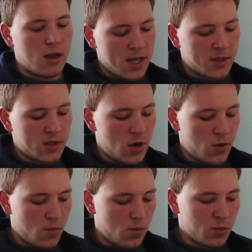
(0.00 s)
And
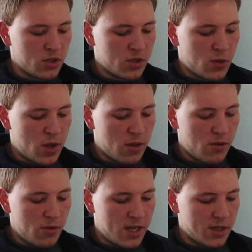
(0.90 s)
so we'll just run
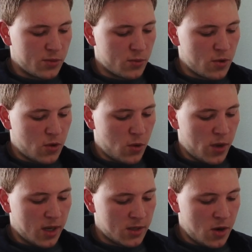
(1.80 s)
through these real
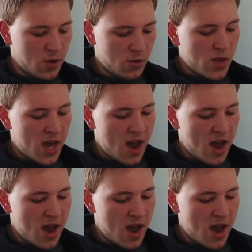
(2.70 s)
quick. So we